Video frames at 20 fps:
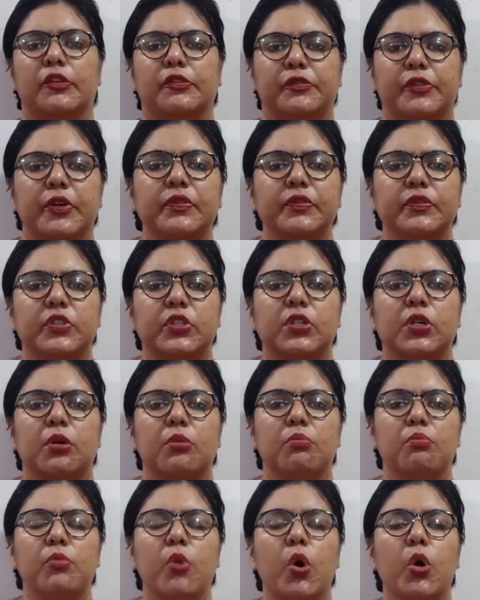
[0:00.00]
Fifth,
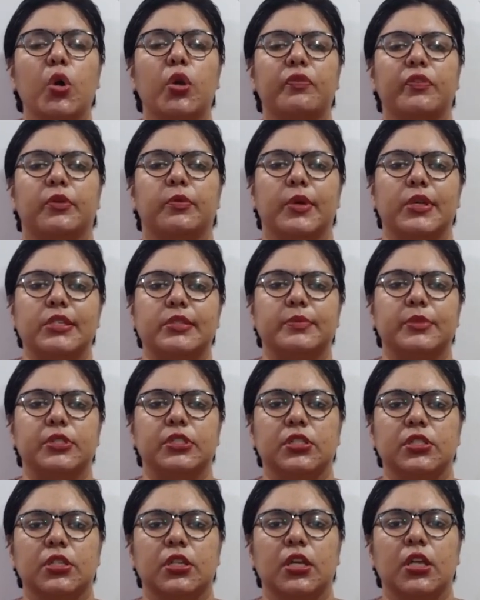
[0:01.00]
mode of
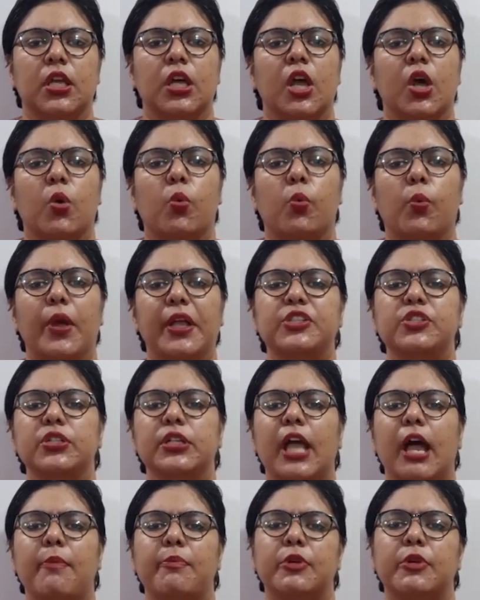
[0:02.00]
investment. Venture
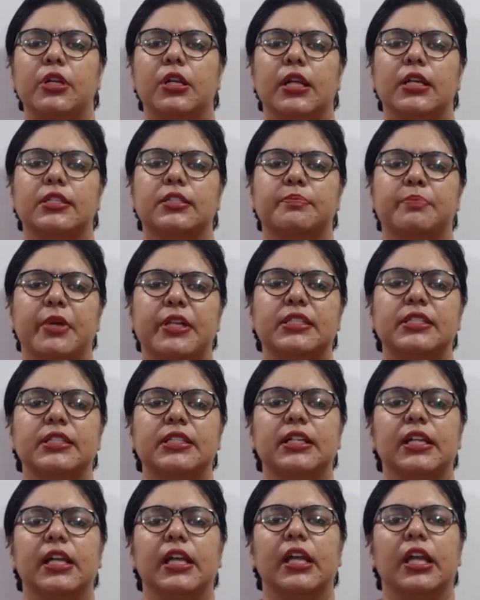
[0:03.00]
capital is
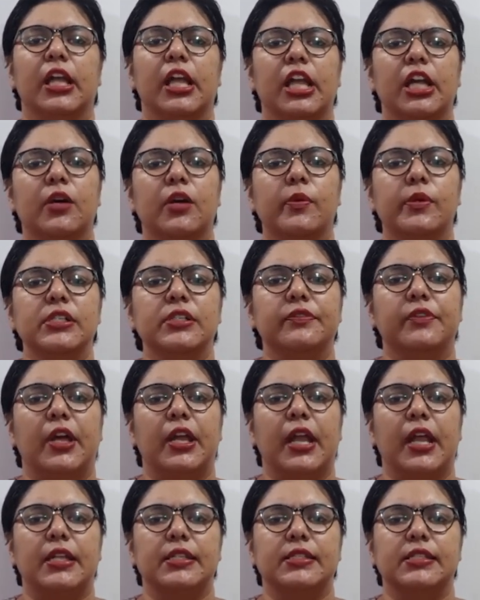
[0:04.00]
basically equity
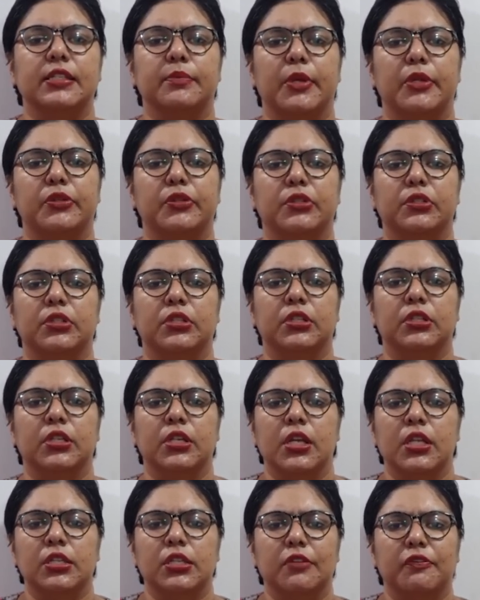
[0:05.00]
financing method.
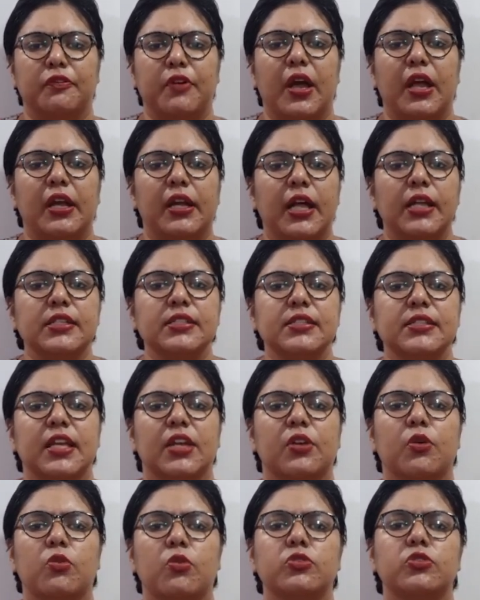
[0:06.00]
The finance
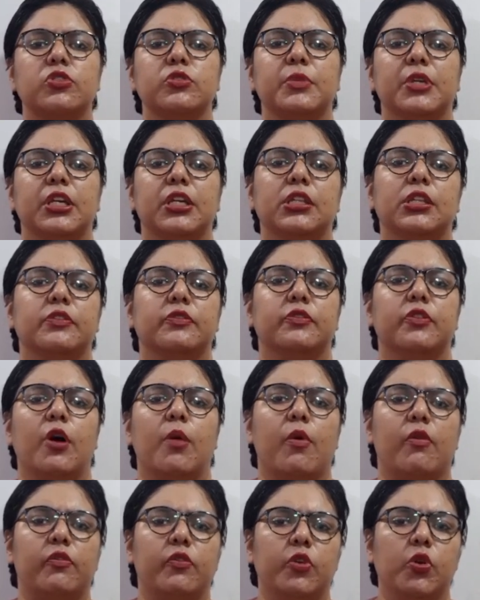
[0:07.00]
can also be in the
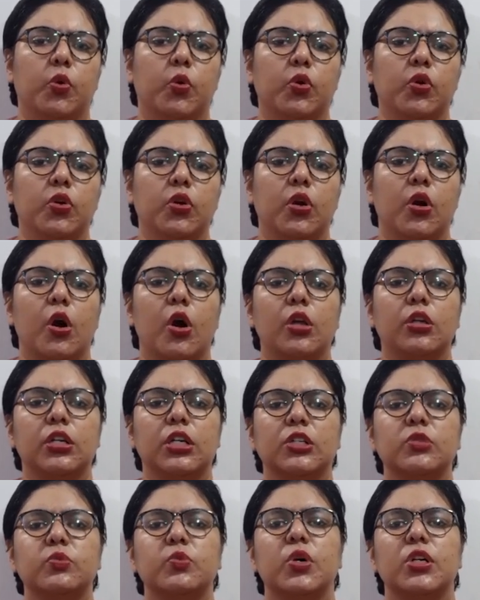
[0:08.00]
form of loan or
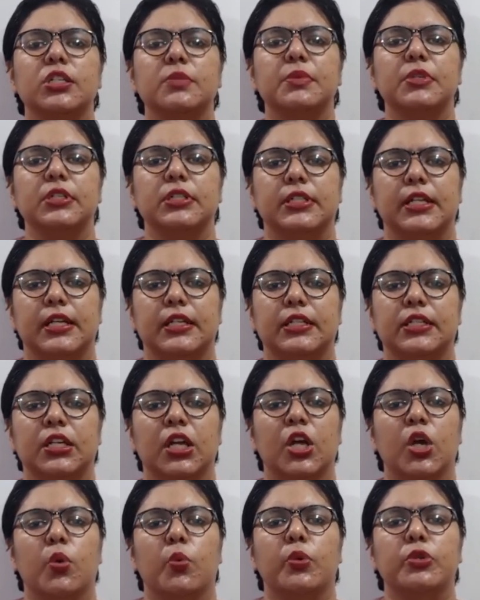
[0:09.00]
convertible debt,
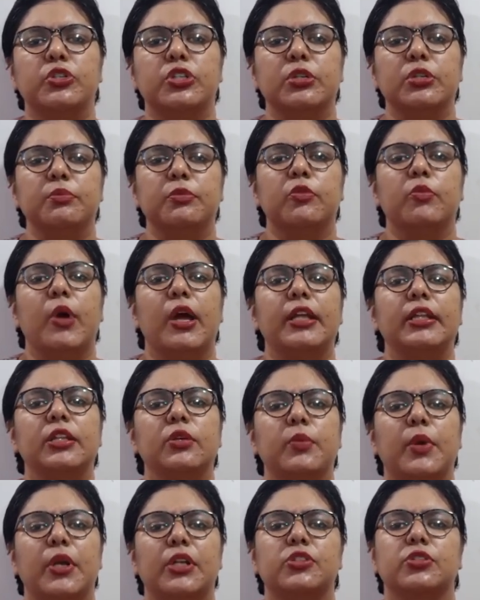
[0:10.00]
which can provide
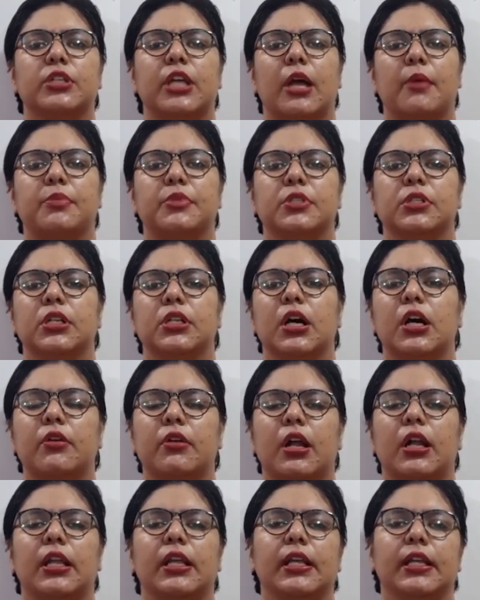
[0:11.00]
the venture capital a
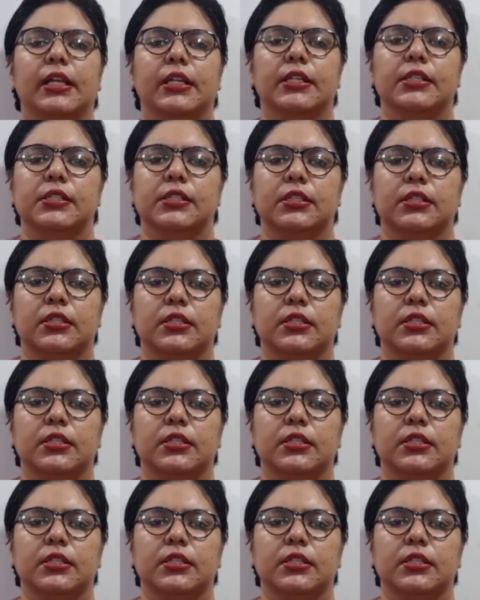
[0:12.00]
running yield.